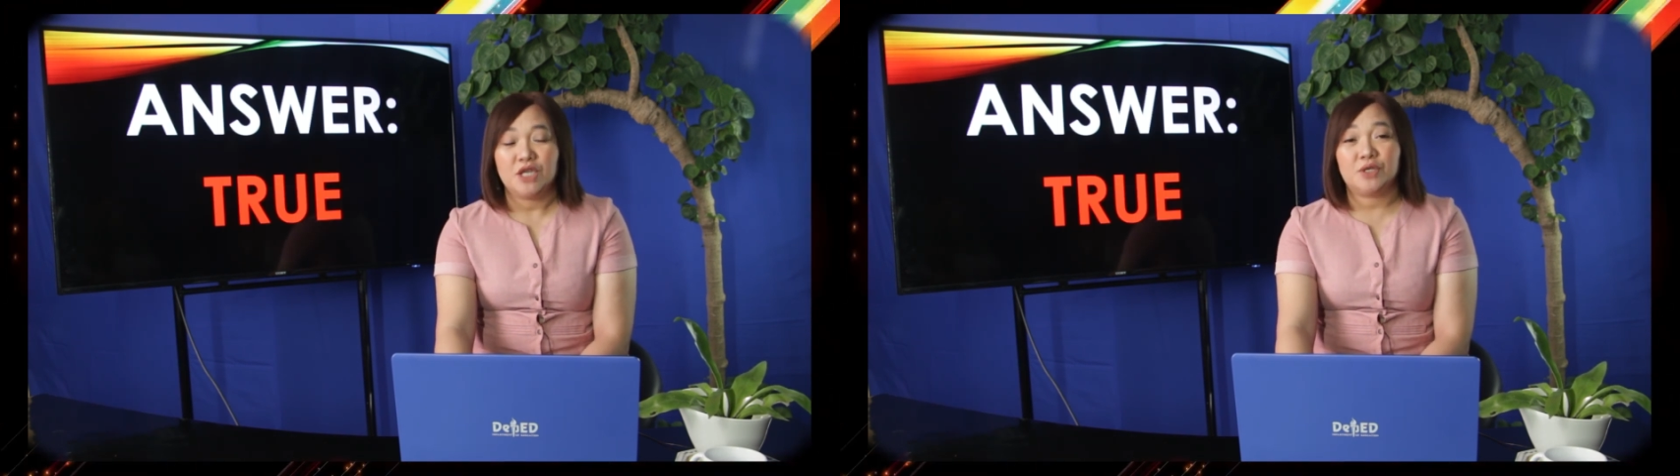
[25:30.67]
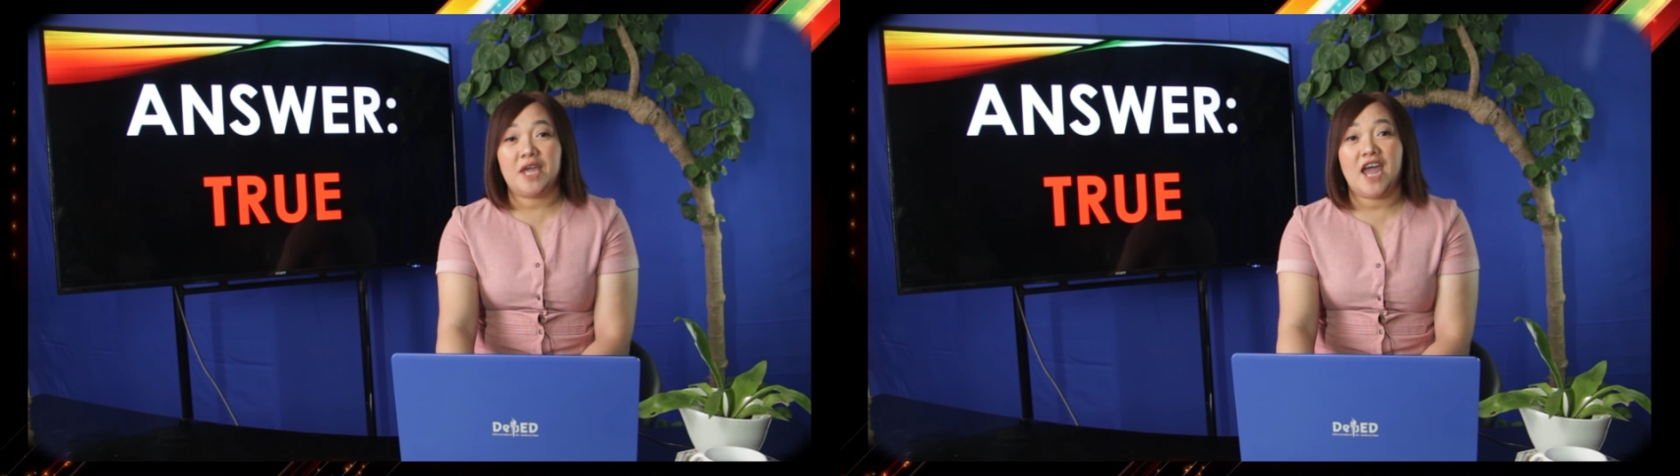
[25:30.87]

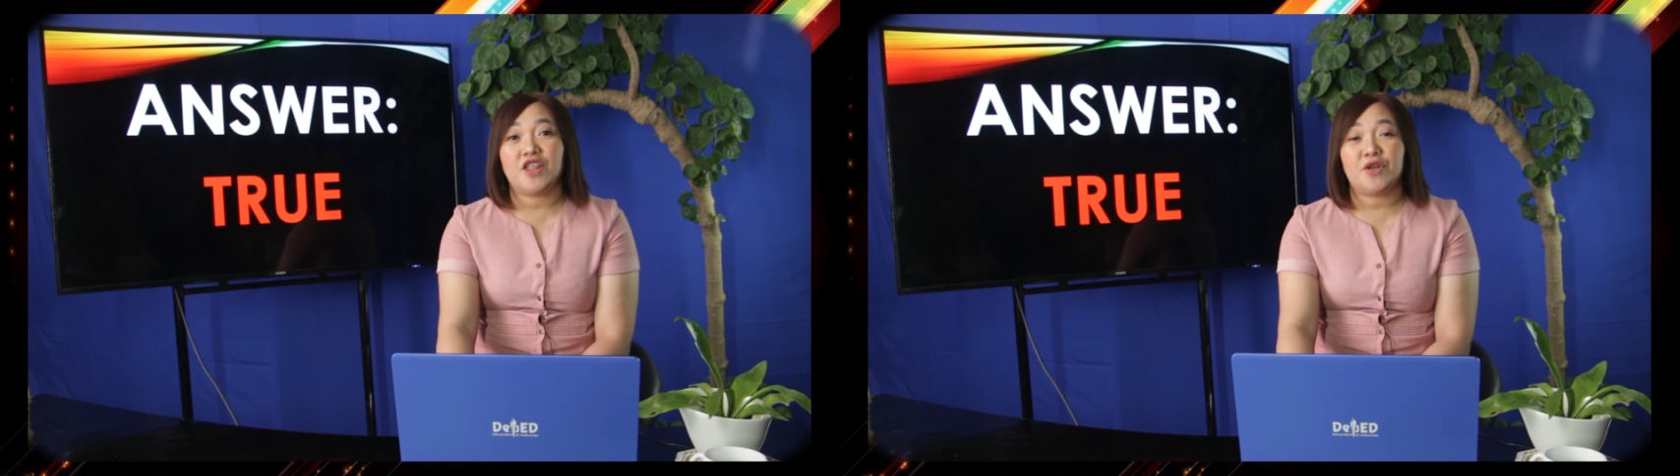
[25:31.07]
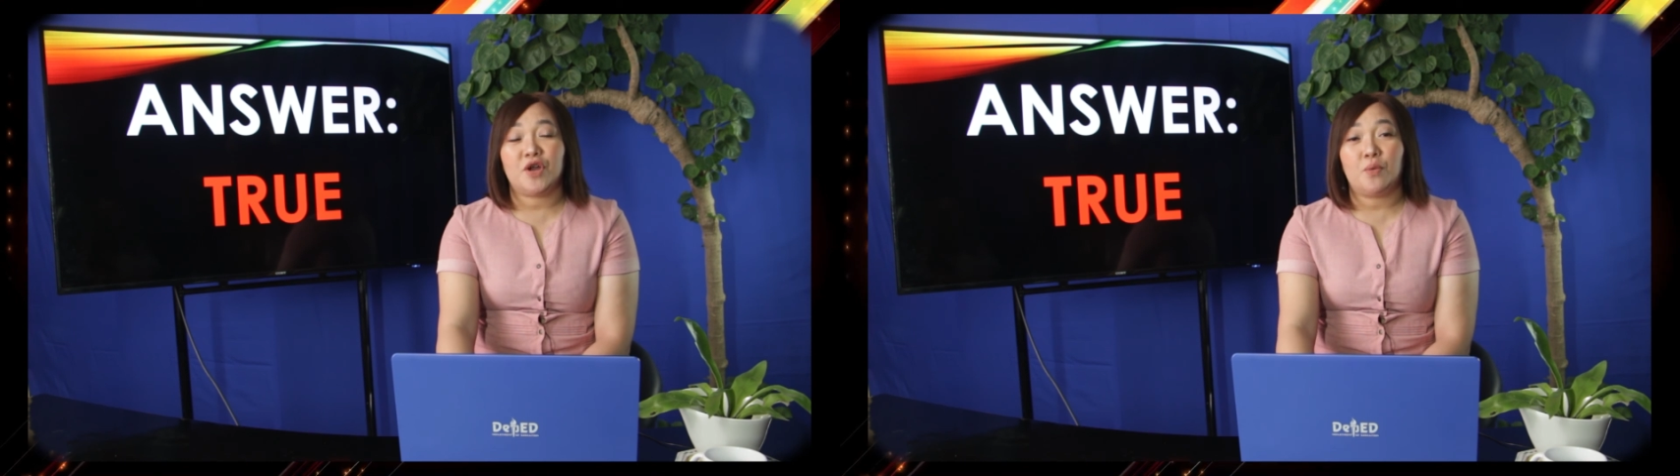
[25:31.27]

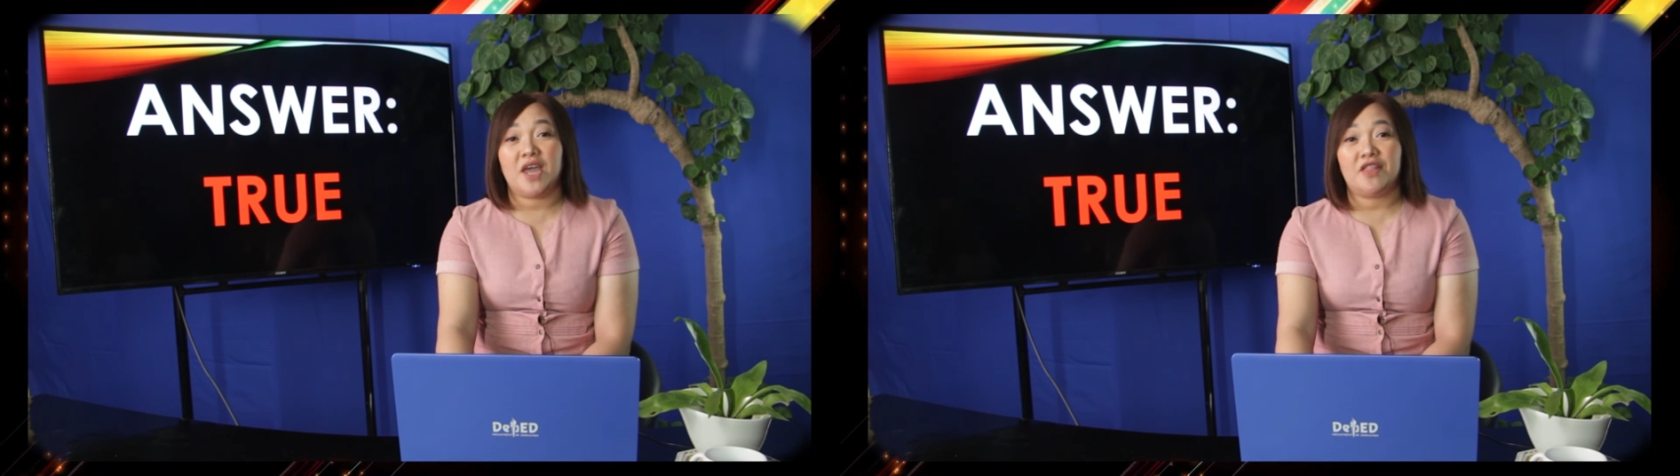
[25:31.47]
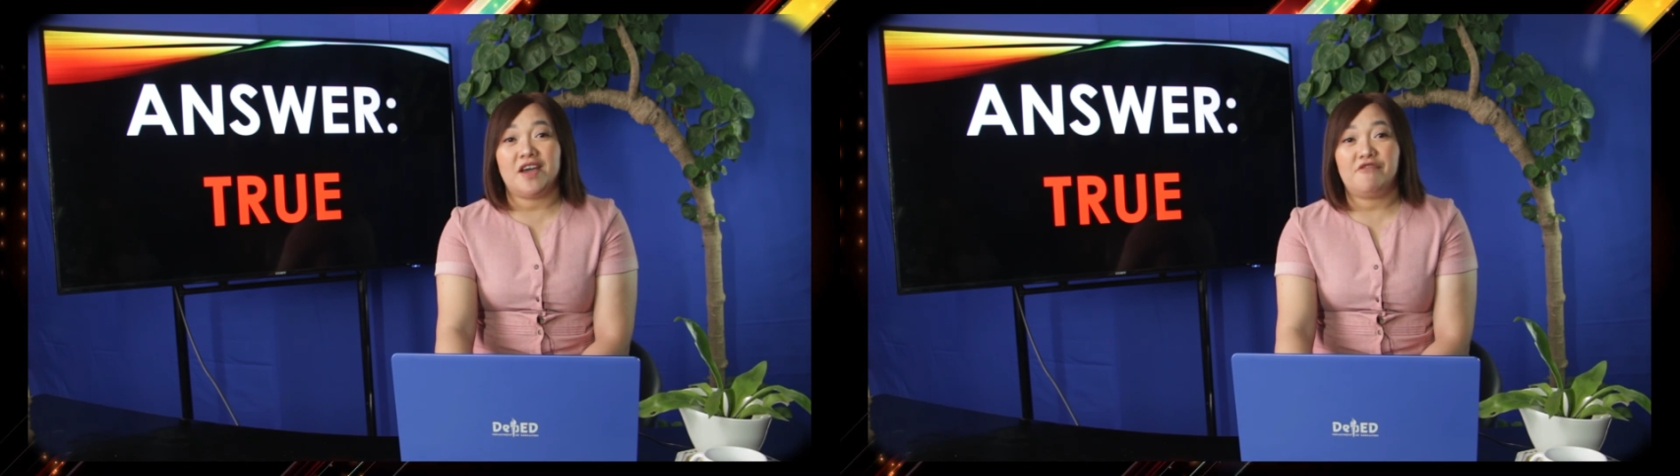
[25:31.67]
together
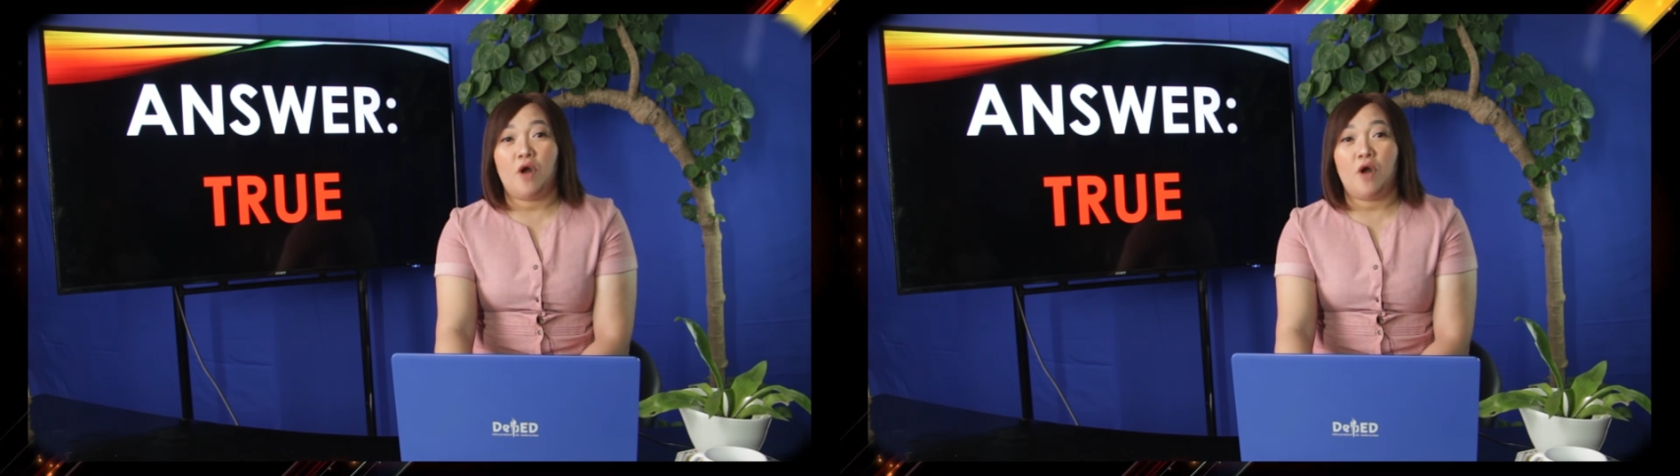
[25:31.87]
with the